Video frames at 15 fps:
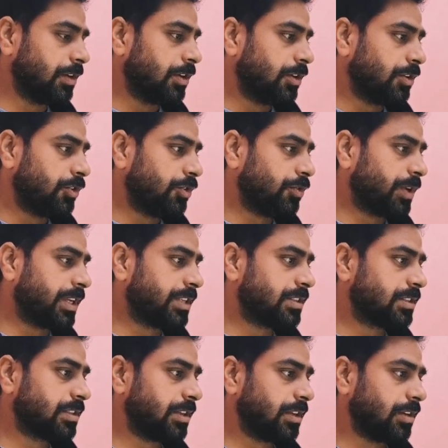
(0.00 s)
You can
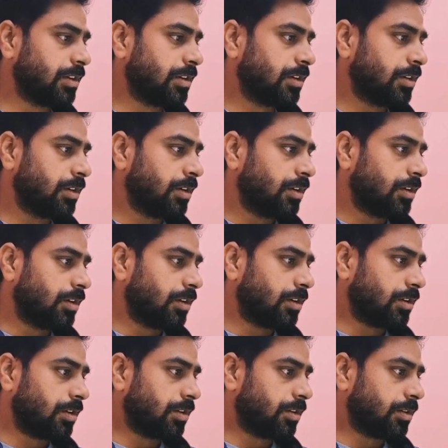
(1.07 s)
see
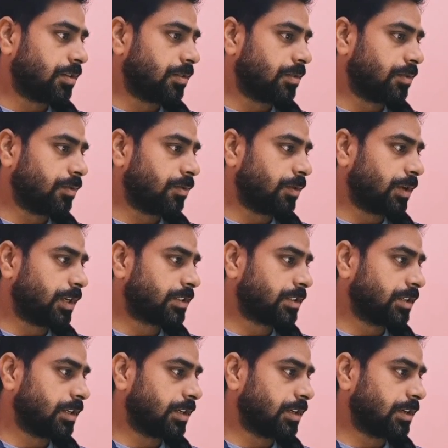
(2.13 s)

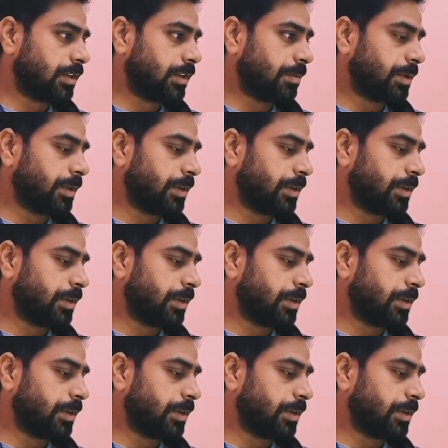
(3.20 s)
RCL DB